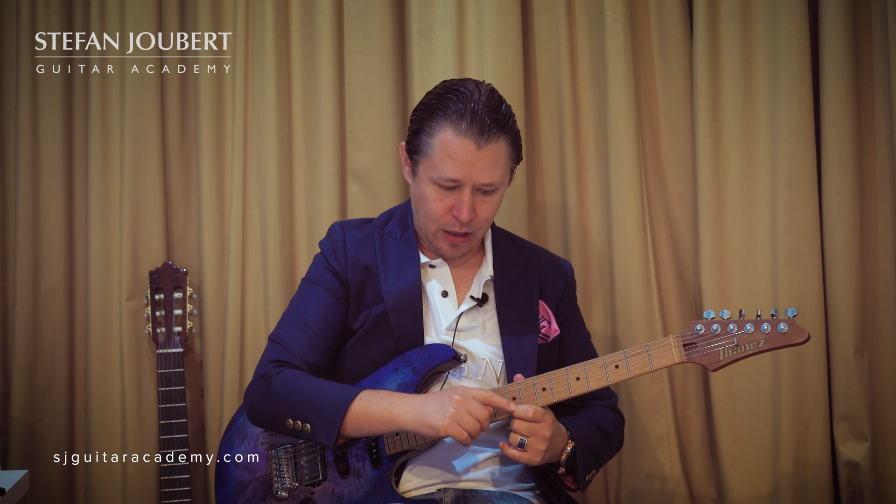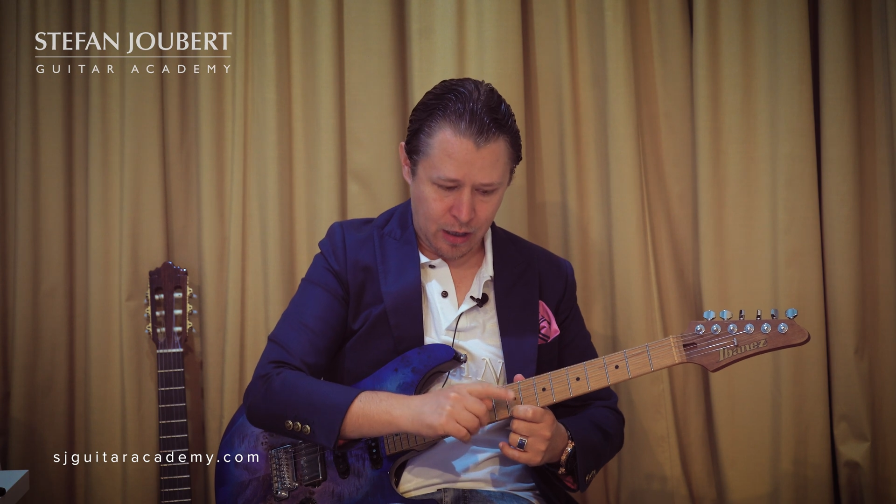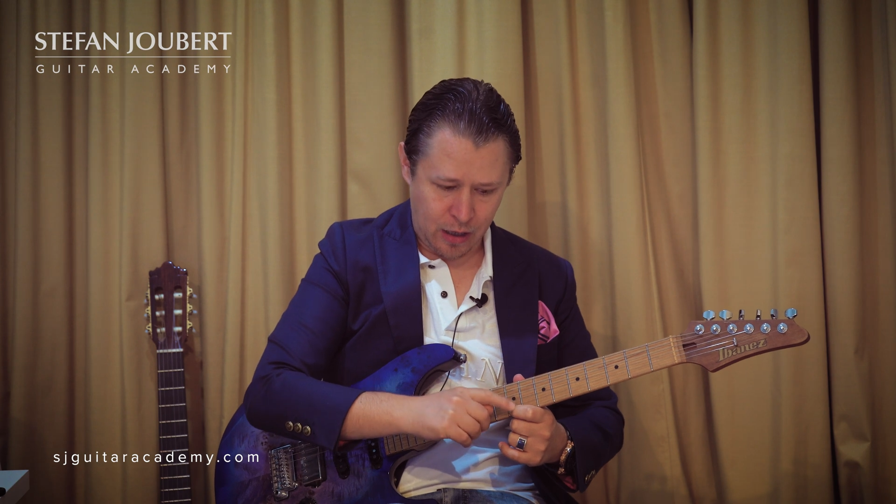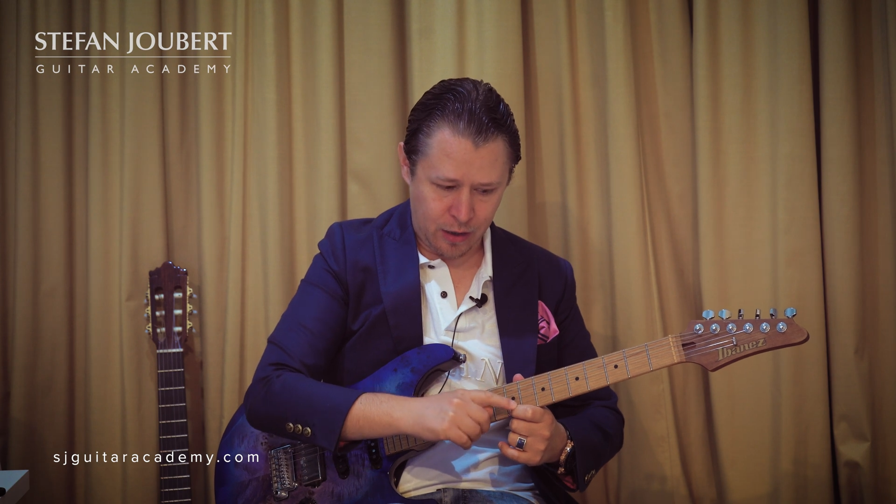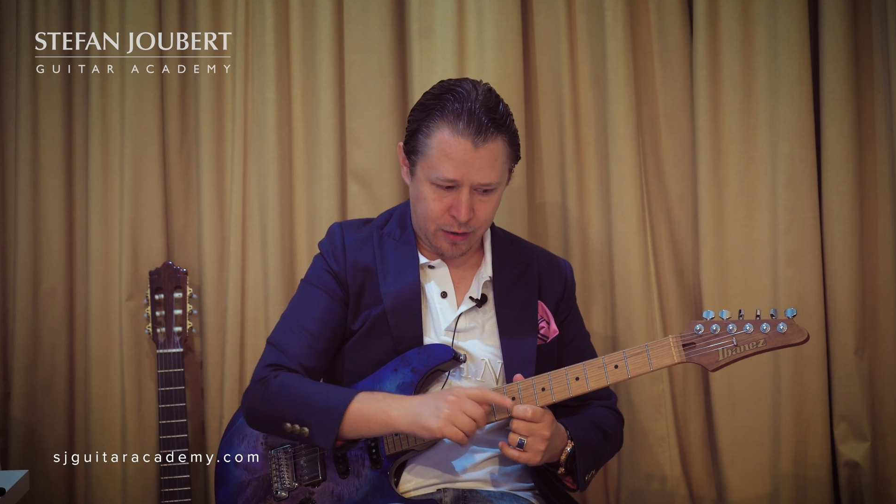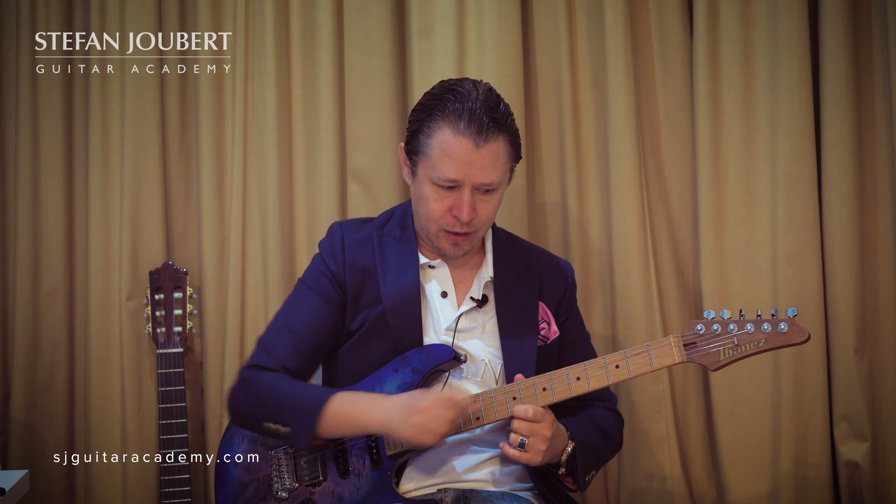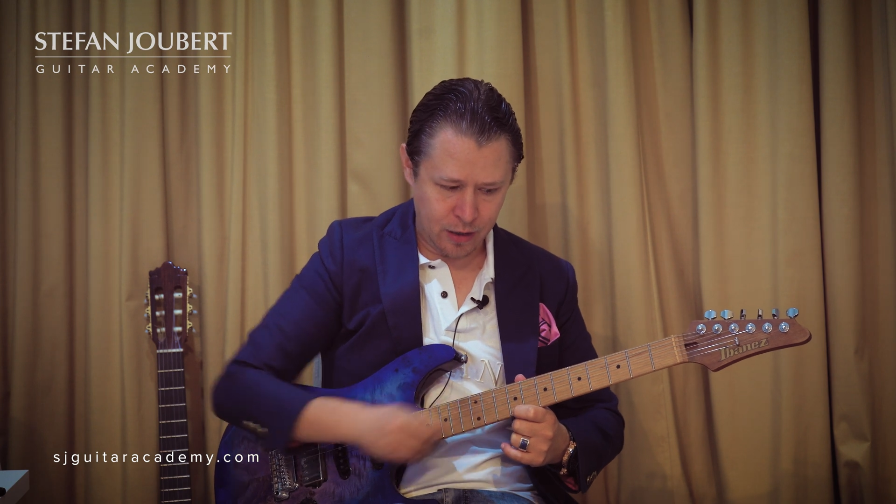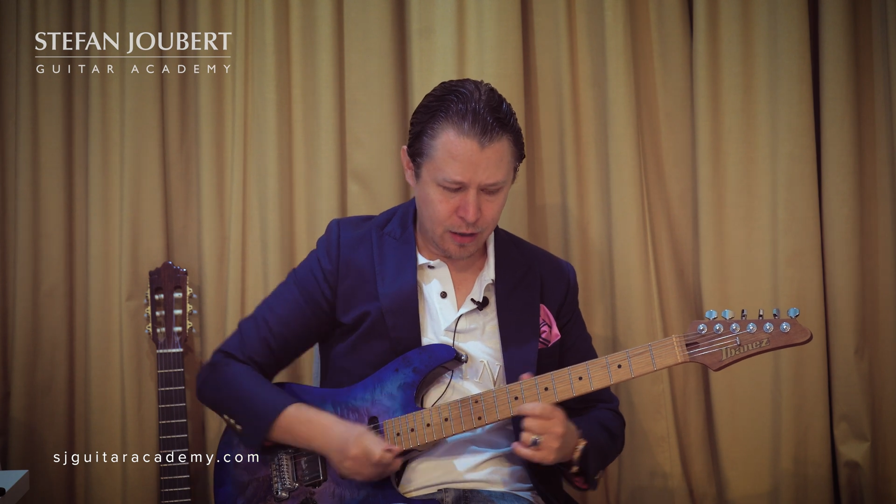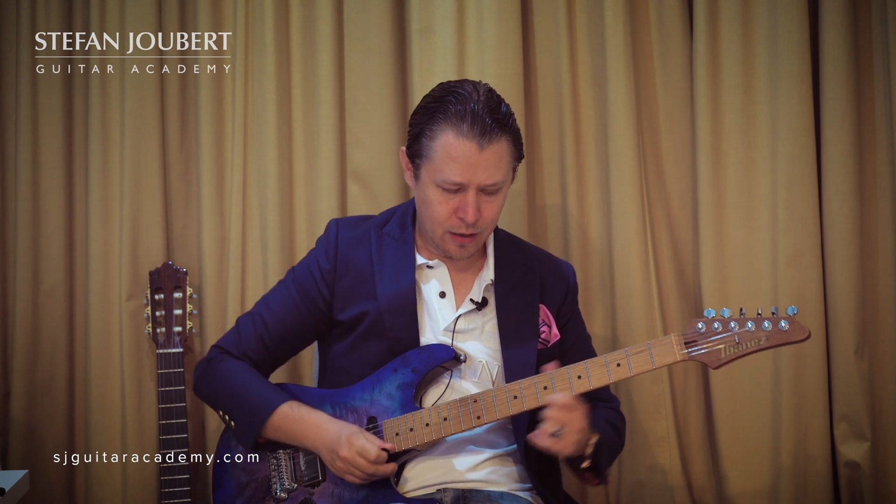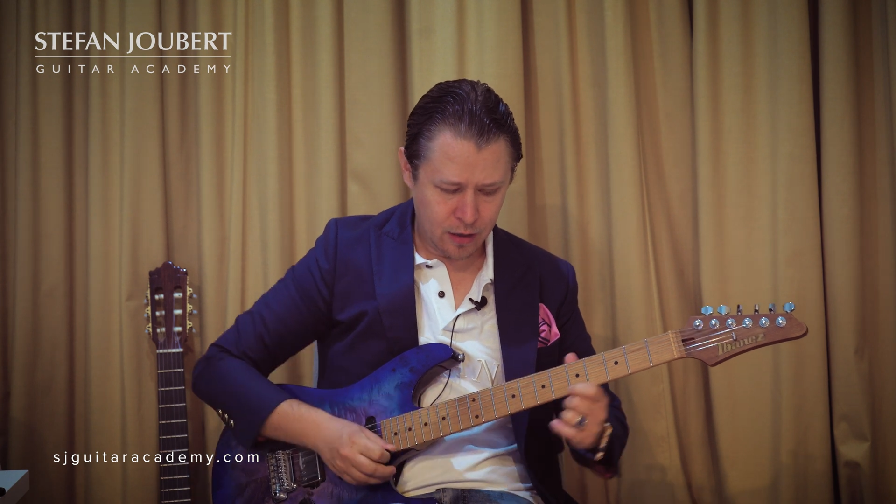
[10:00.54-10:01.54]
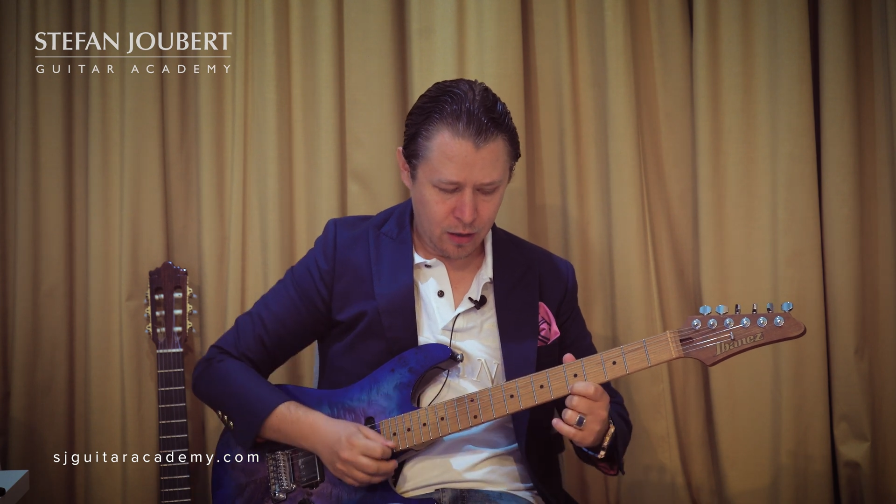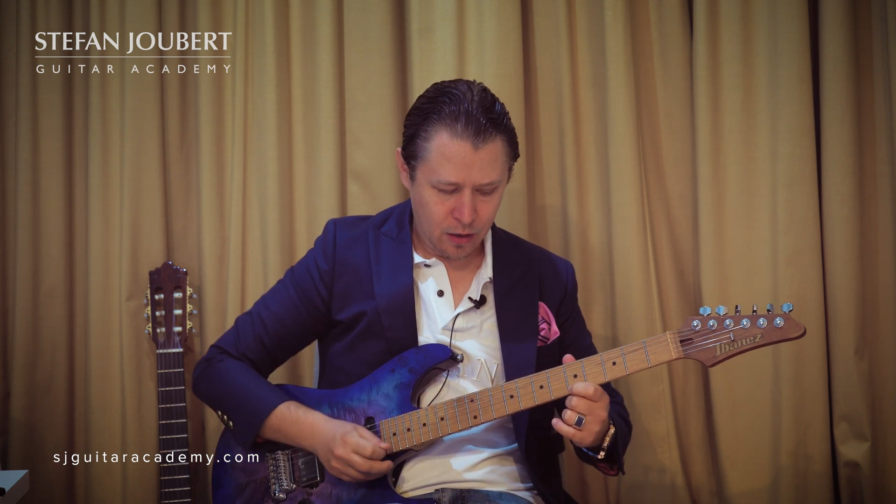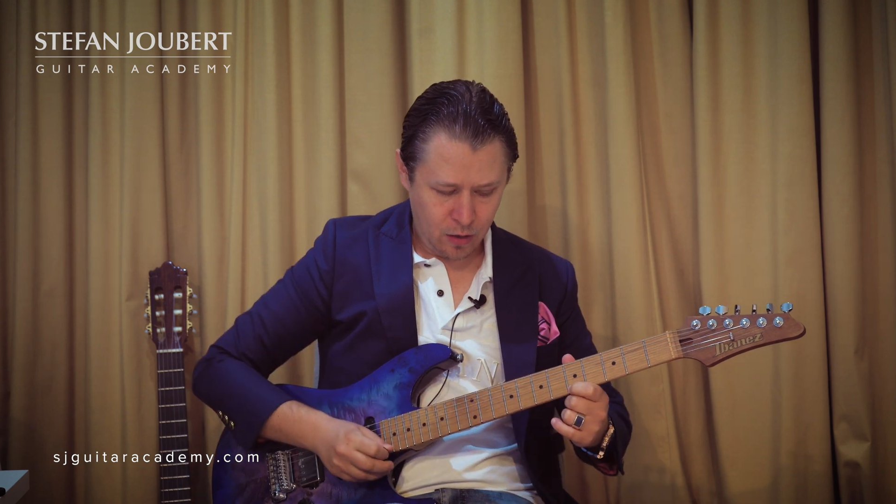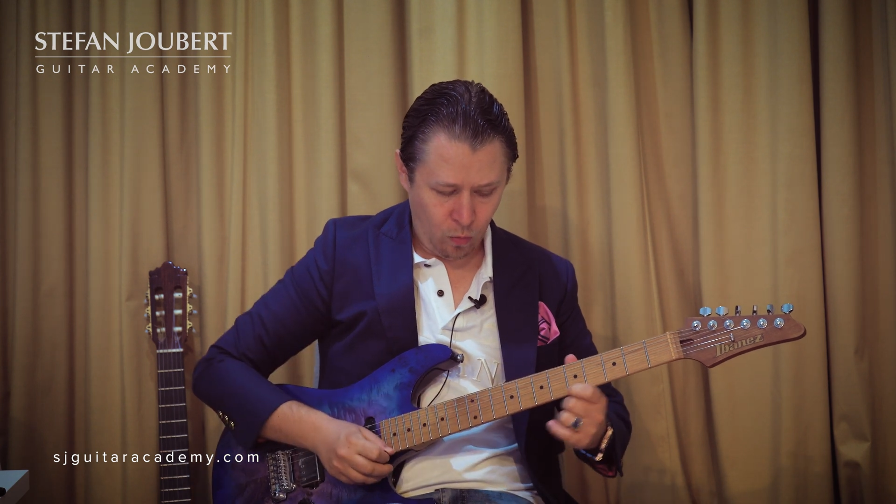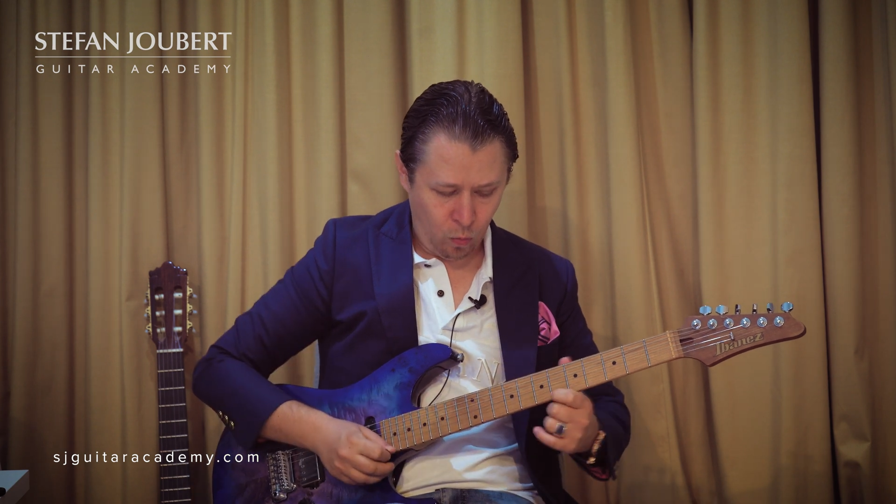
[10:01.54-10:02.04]
third.
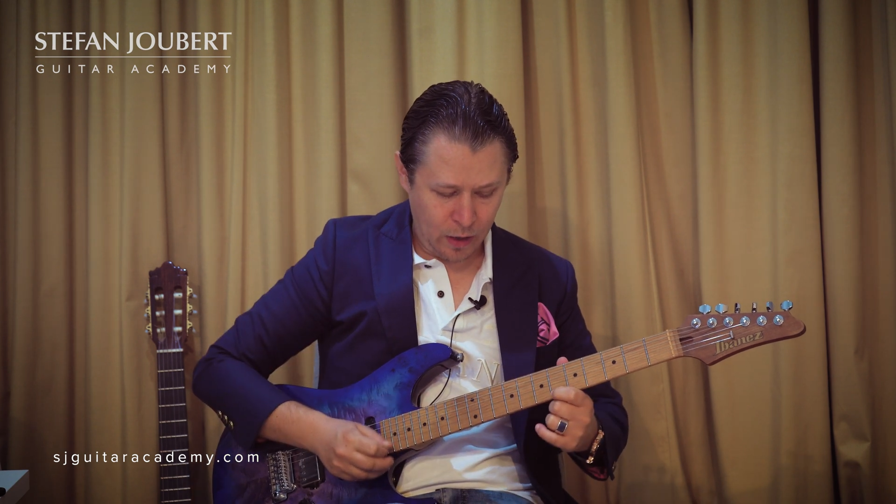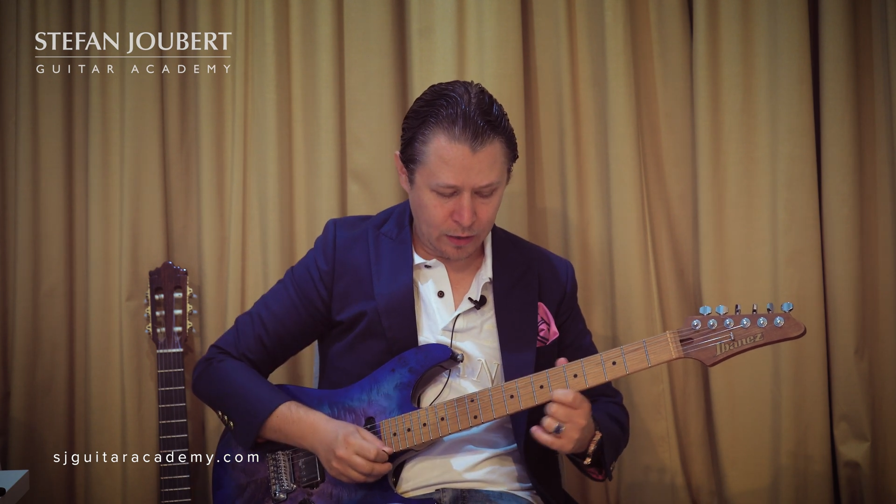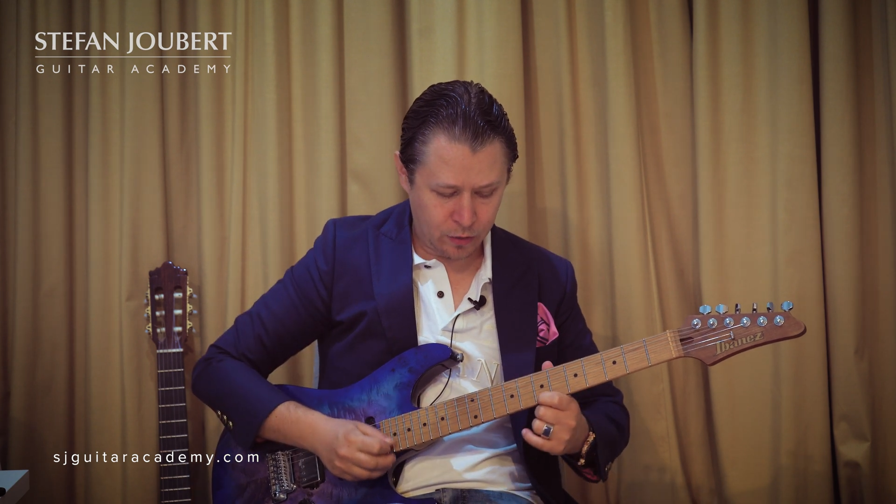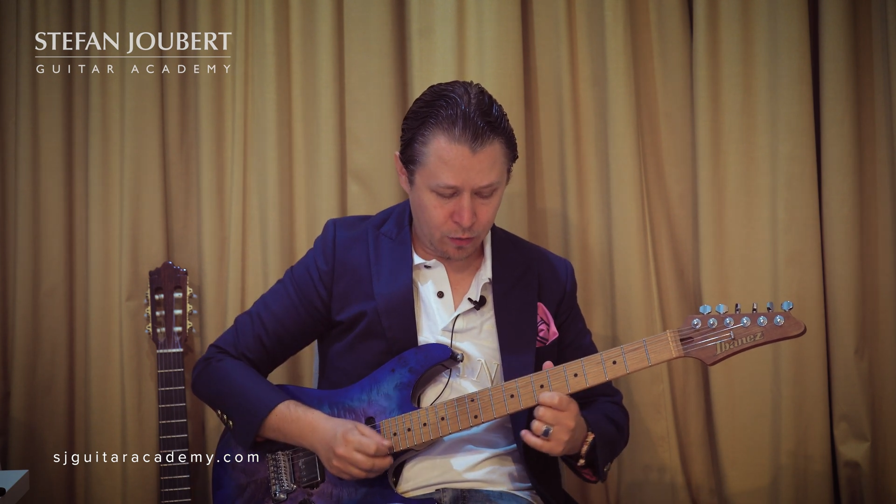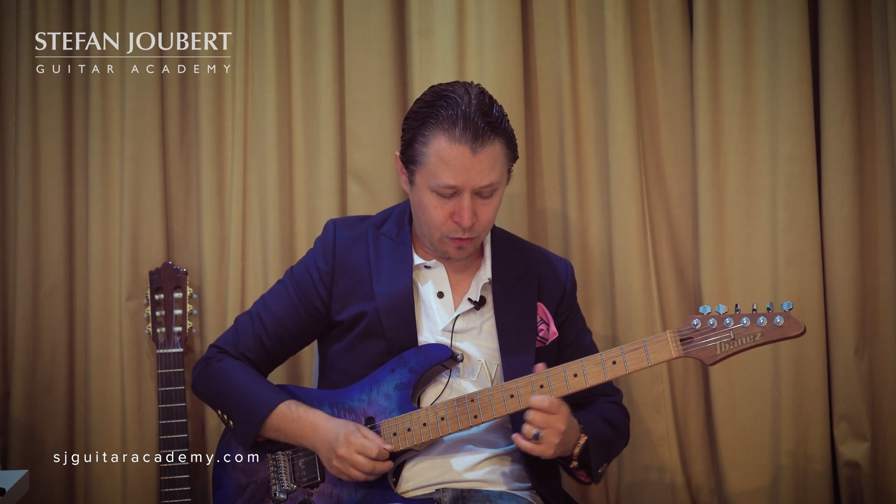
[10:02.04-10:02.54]
1, 2,